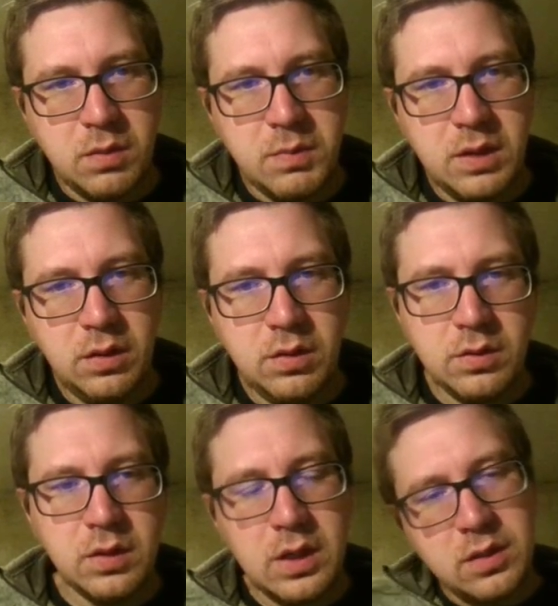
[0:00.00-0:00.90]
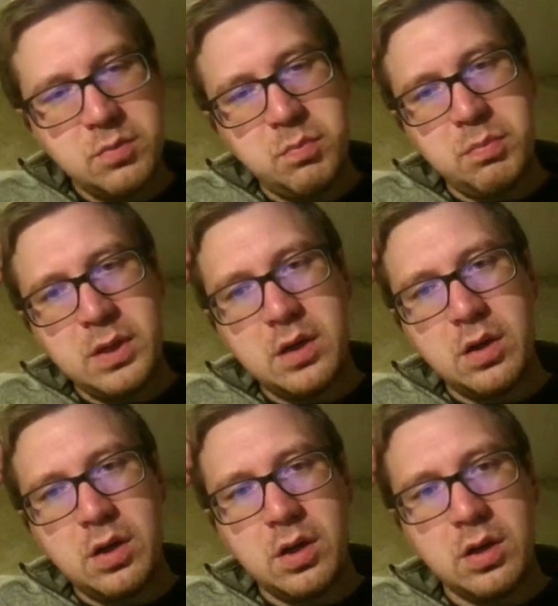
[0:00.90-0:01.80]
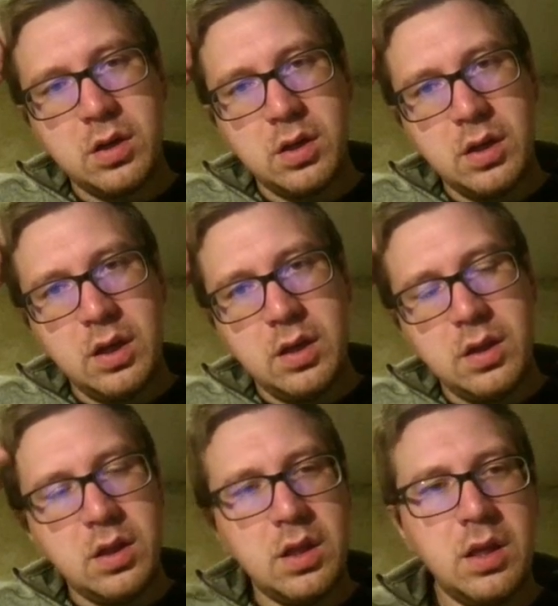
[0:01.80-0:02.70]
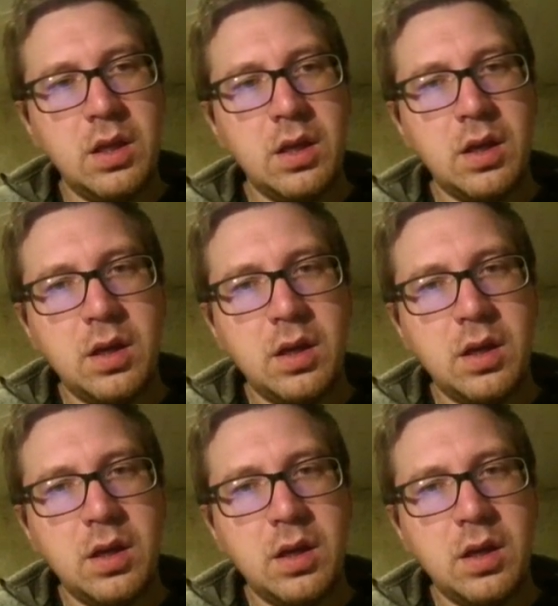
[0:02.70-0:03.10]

it looks like it's bigger in the